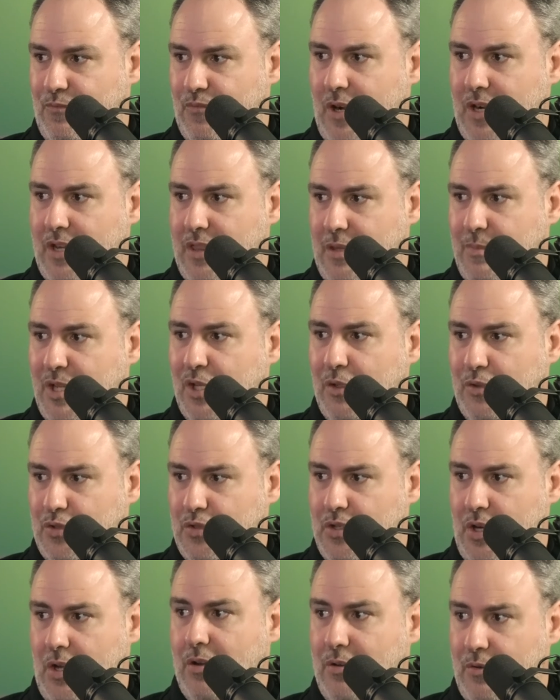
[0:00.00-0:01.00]
run-of-the-mill
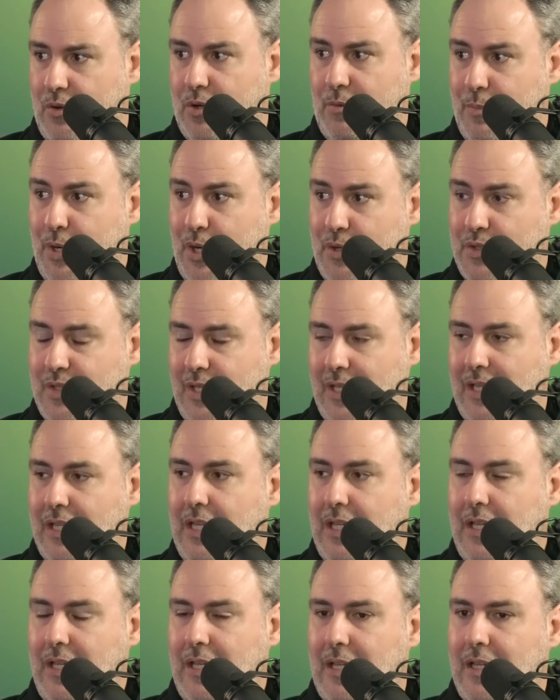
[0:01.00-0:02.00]
Joe or person,
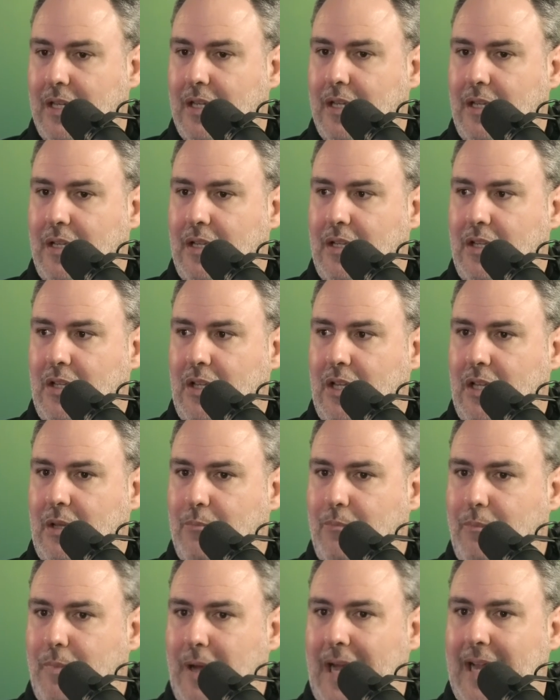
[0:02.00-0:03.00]

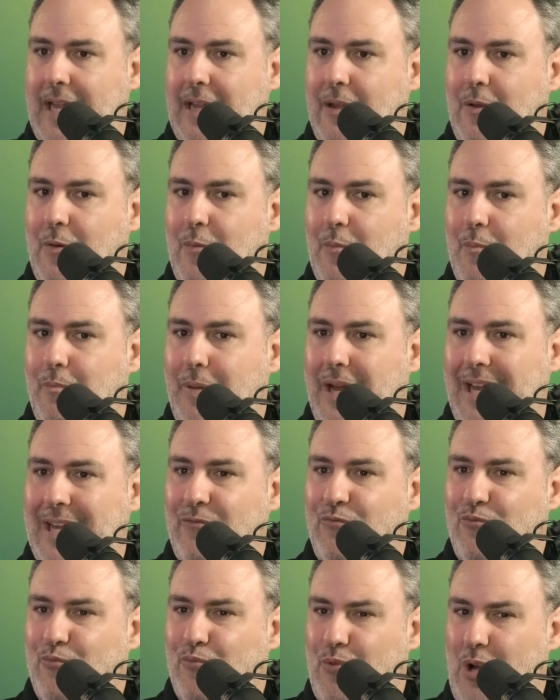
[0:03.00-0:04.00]
by
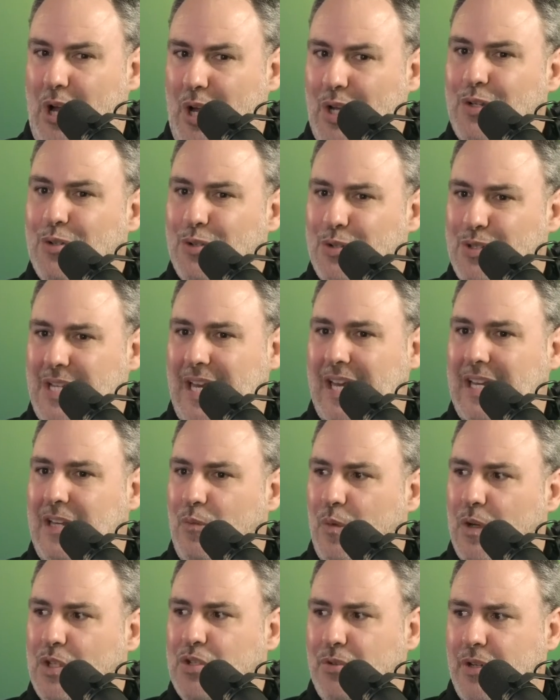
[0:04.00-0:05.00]

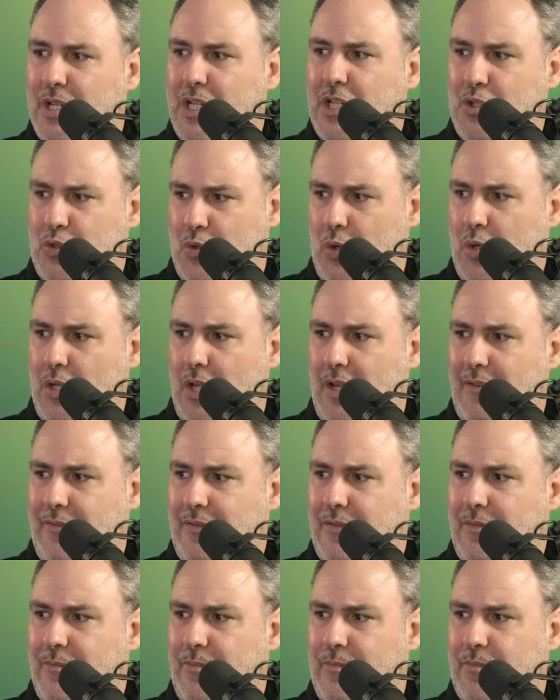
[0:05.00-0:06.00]
understanding what you're in control of,
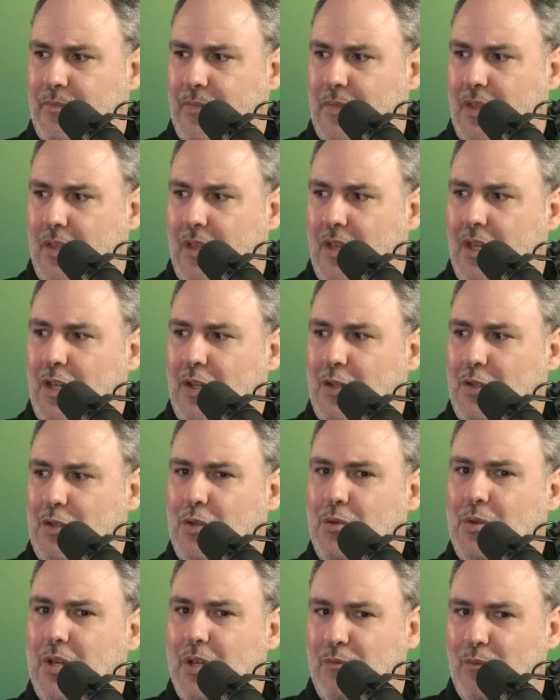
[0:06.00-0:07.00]

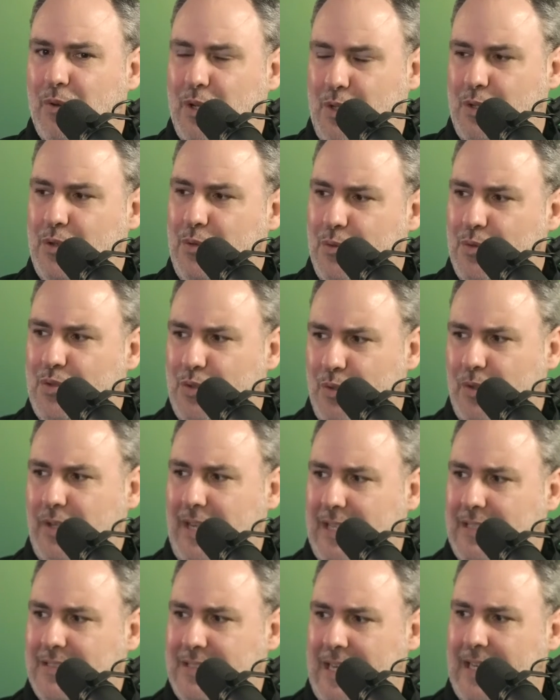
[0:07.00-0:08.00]
you can reduce your
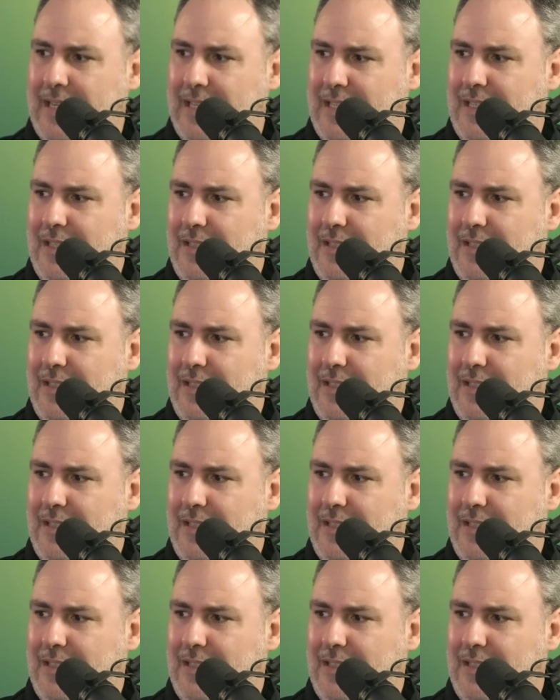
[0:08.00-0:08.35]
anxiety.